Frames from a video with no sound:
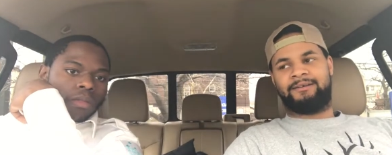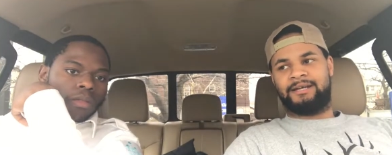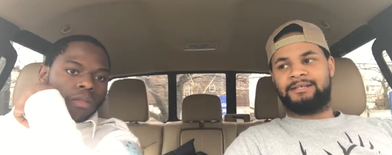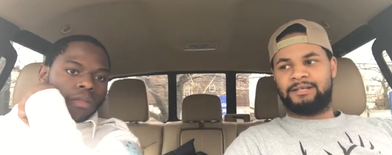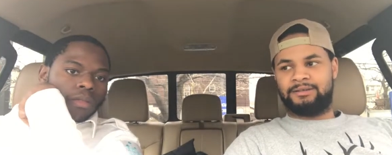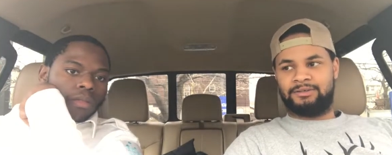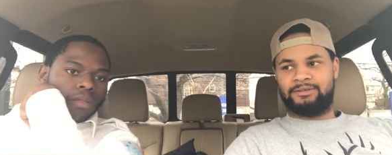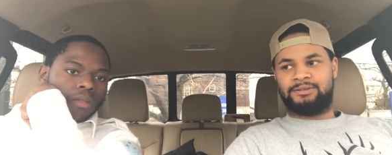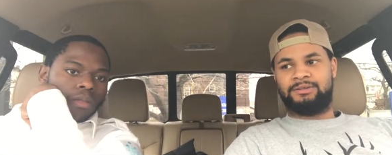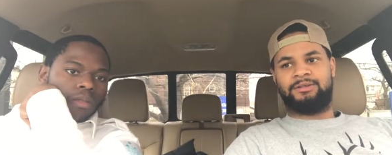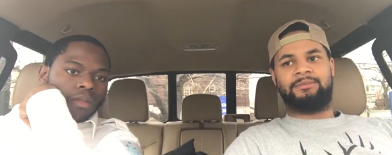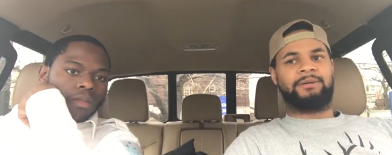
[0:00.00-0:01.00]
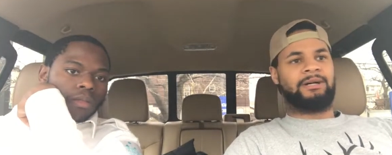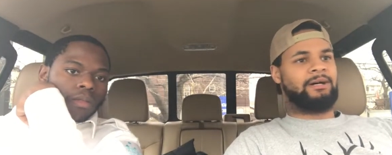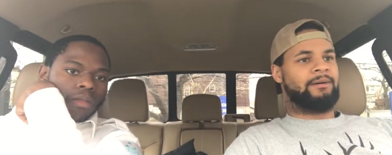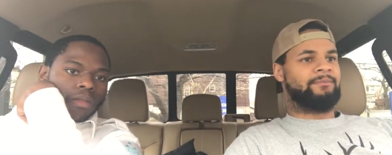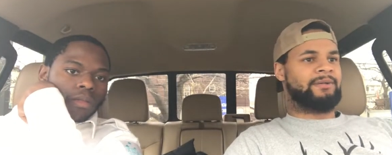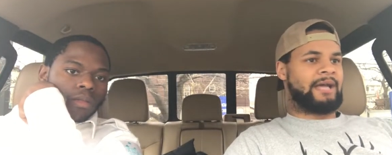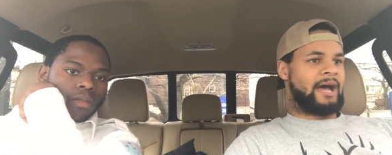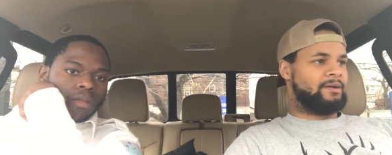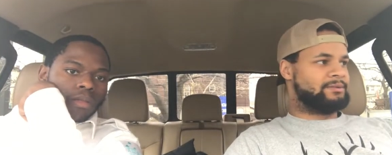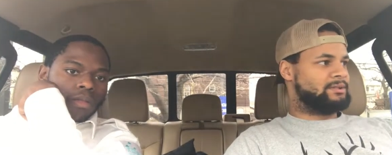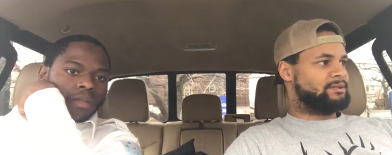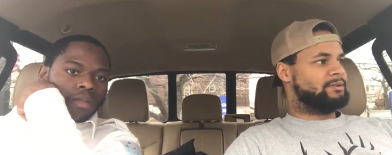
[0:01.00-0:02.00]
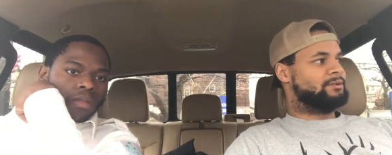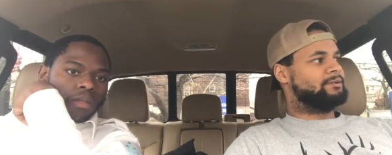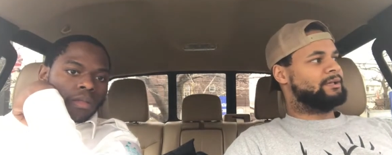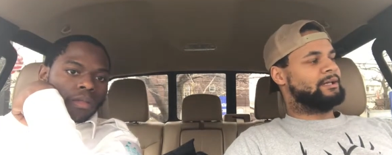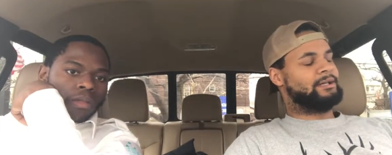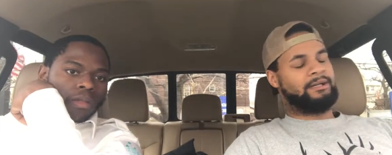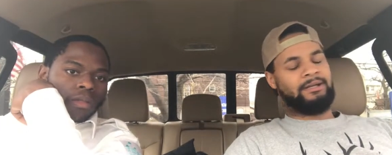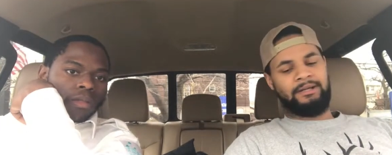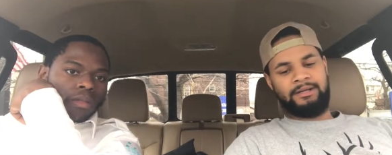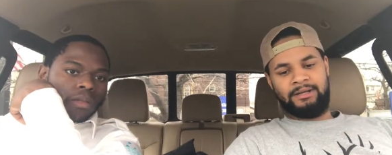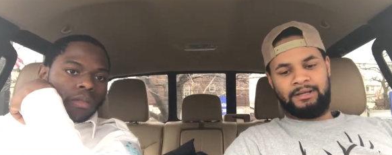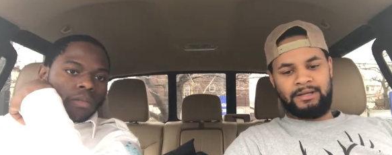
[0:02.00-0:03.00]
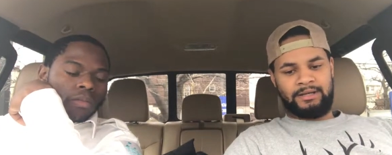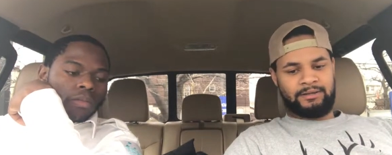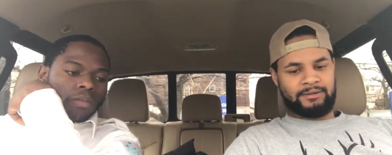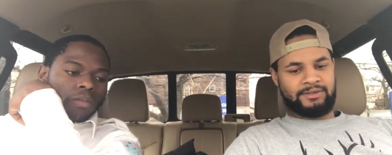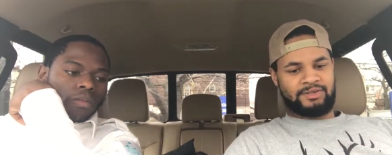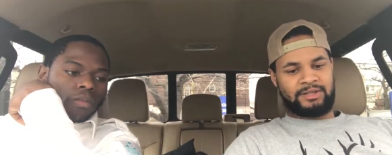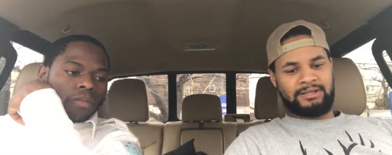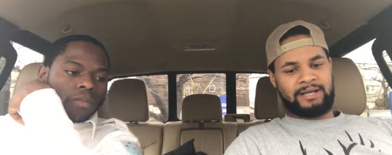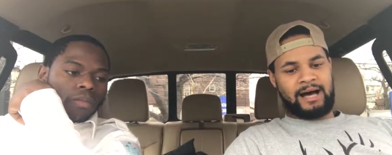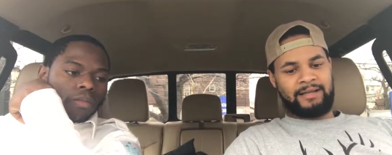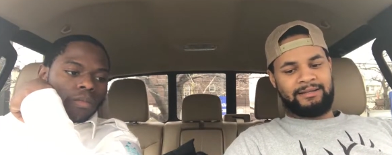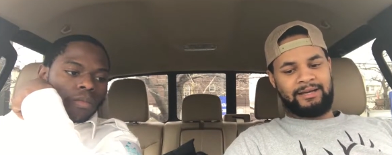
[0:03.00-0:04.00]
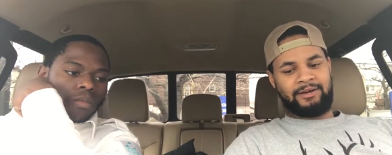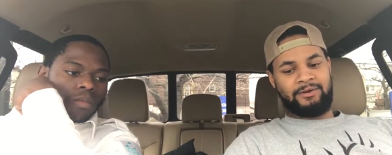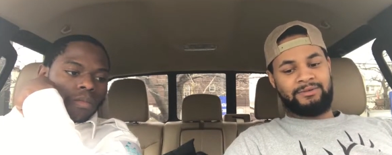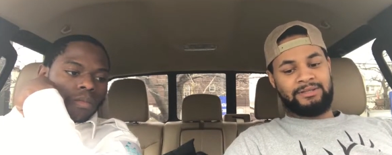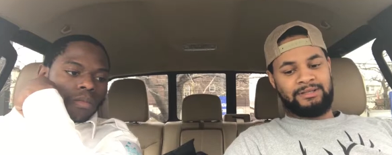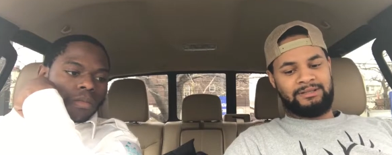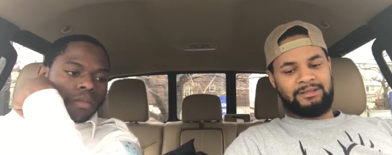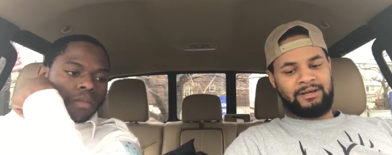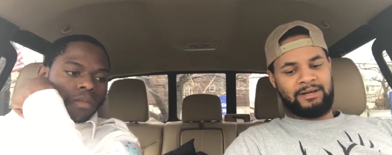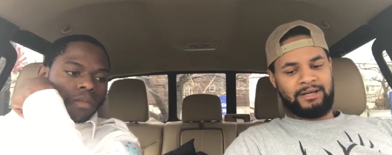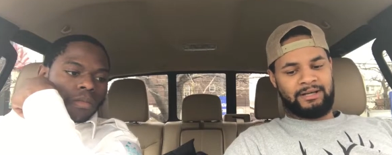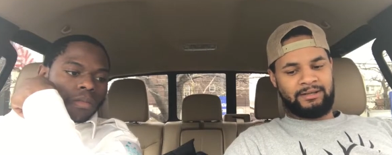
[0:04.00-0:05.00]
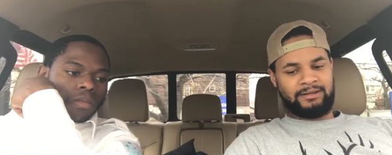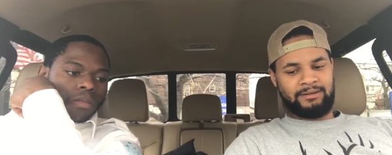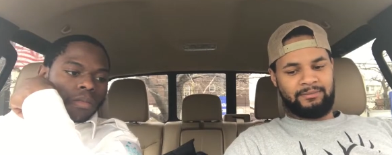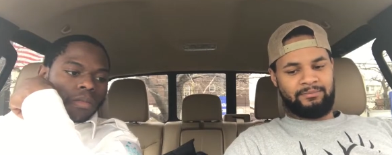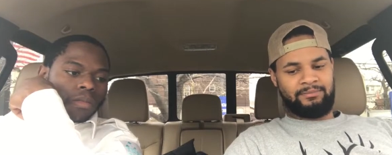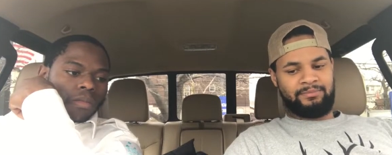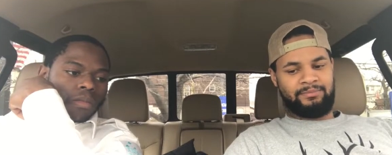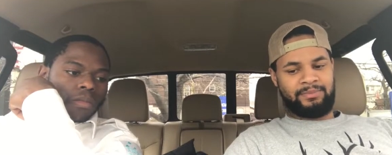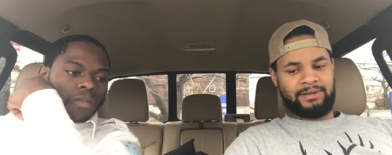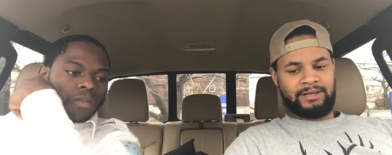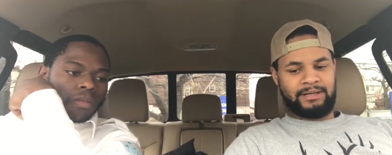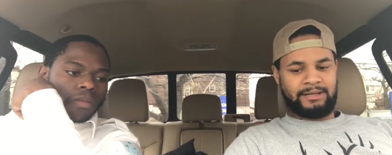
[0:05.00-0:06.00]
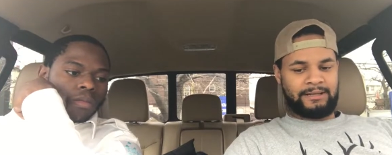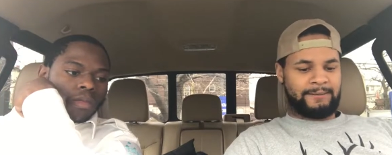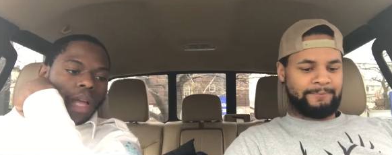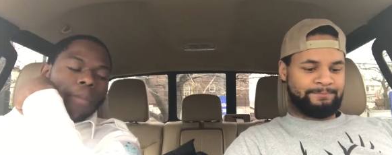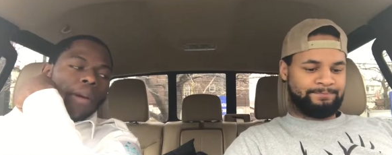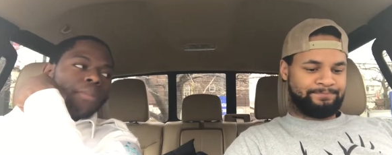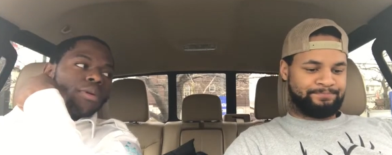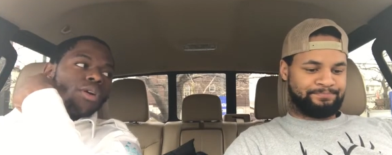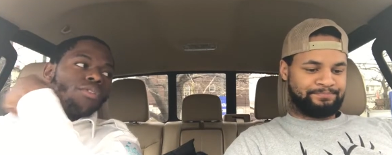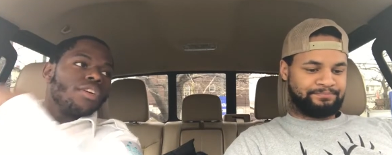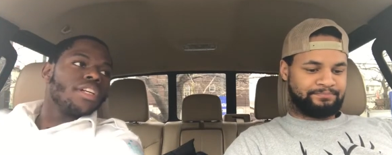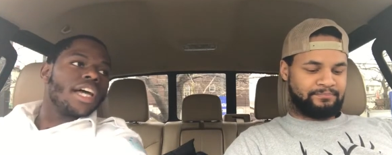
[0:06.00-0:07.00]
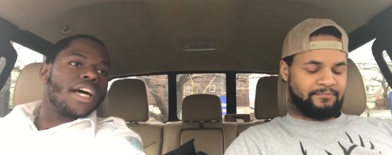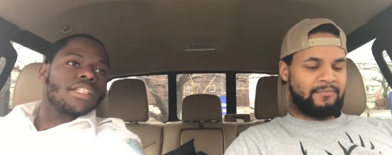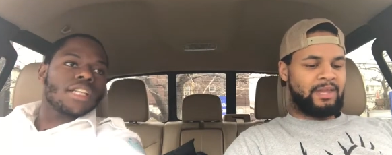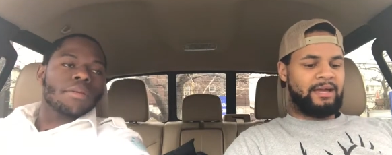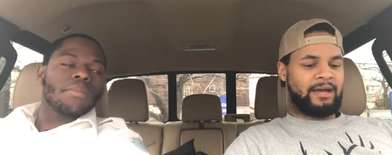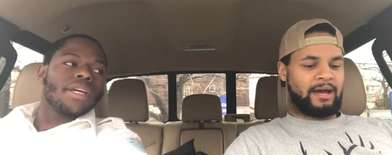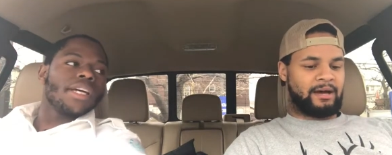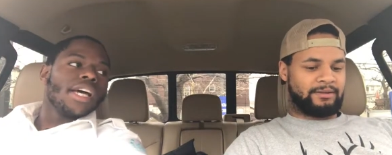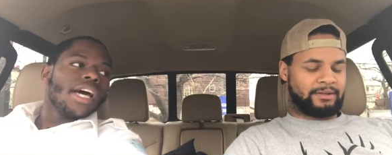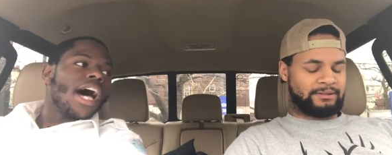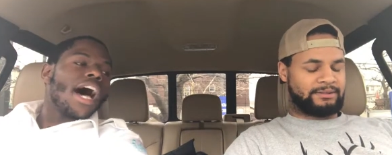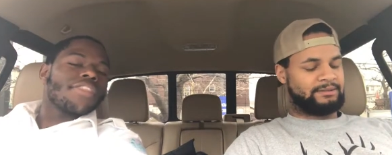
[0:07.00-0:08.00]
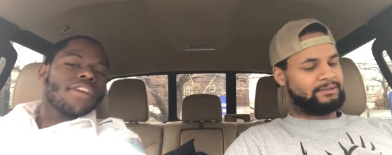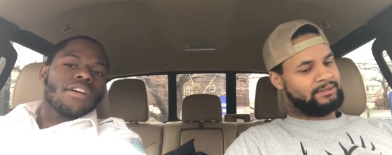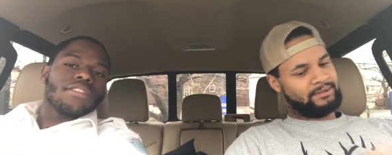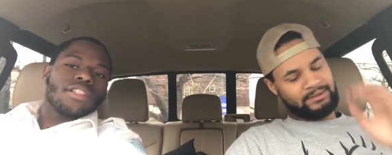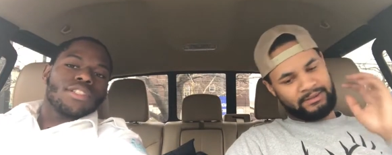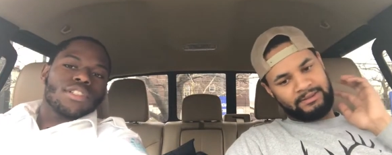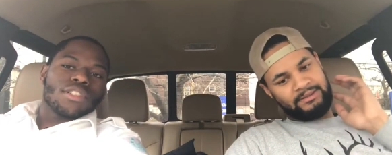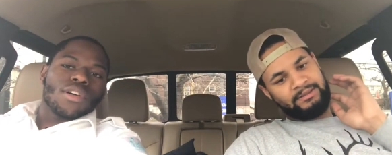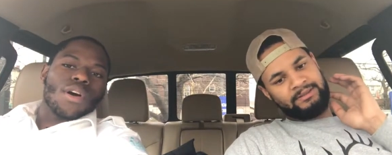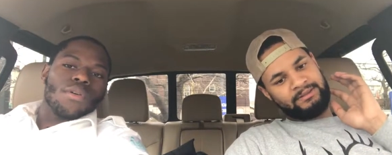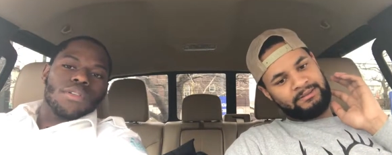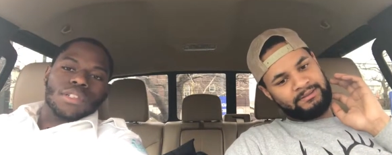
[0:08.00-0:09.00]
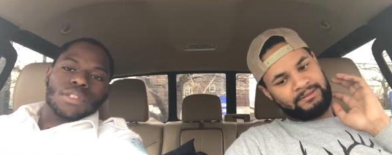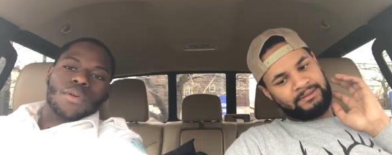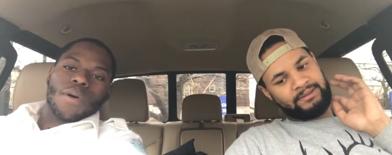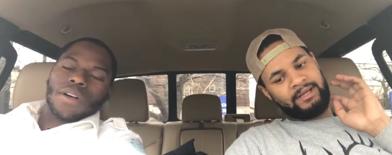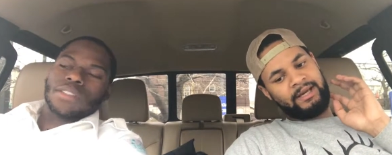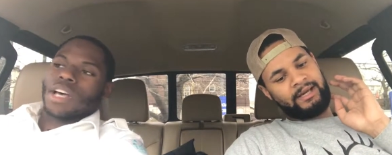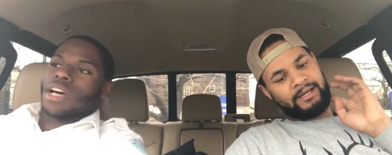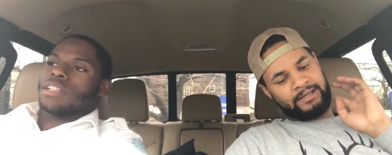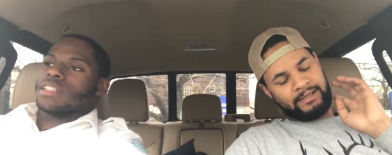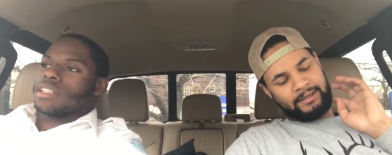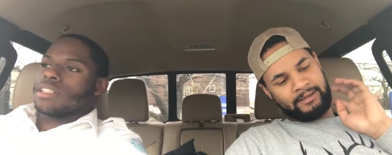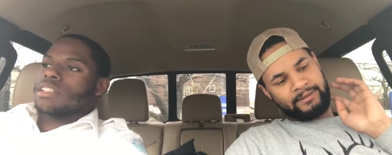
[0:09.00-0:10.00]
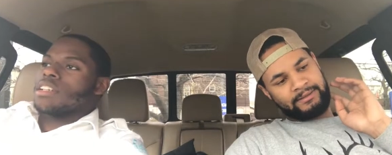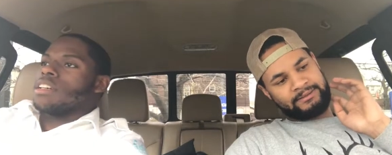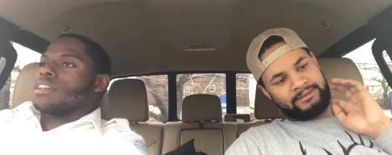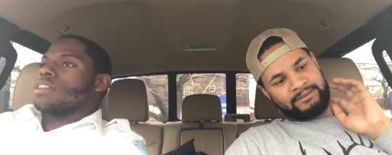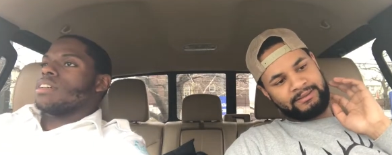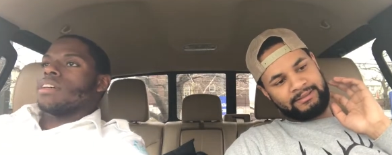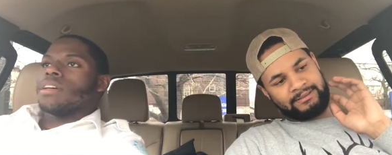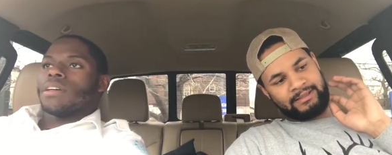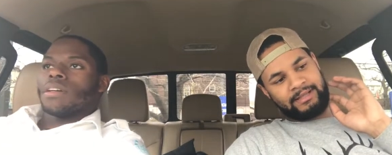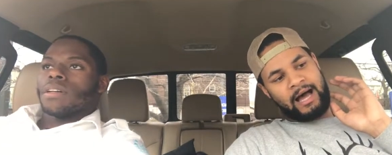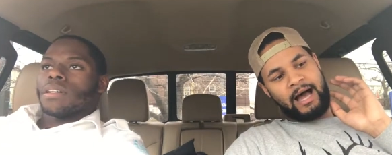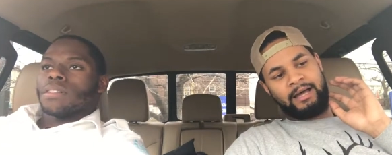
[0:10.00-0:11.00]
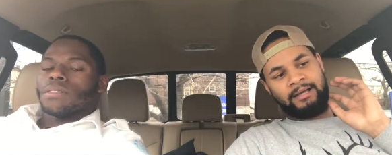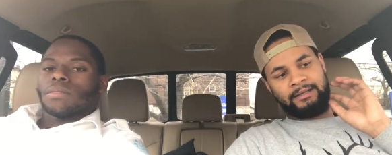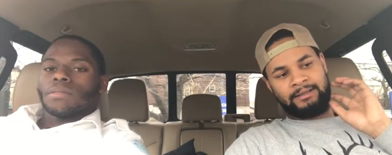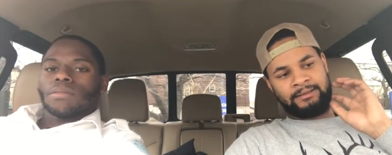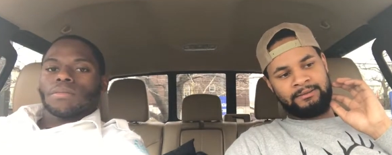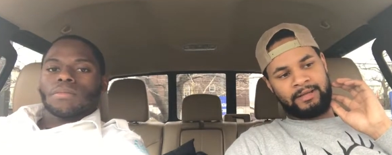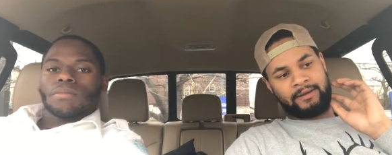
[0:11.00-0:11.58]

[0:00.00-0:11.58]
Speaker 1: nowadays on YouTube, um, and how to, and, you know, there's a lot that goes into hunting,
Speaker 2: but, um. That people don't realize, like, yeah, we, there's, I thought just, just go and just go outside. Yeah, and no, there's, there's a lot, and,